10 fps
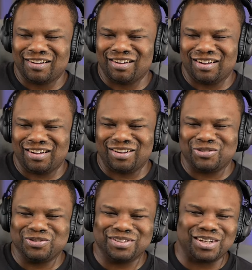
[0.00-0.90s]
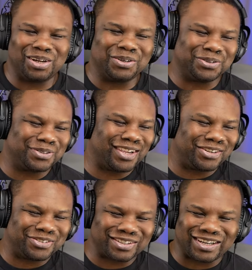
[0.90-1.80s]
Oh no, they
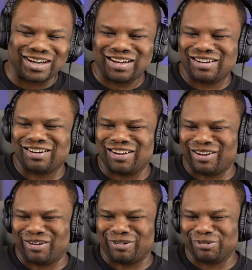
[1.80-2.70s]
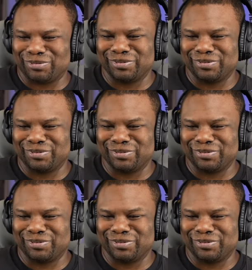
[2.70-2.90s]
don't cut it off.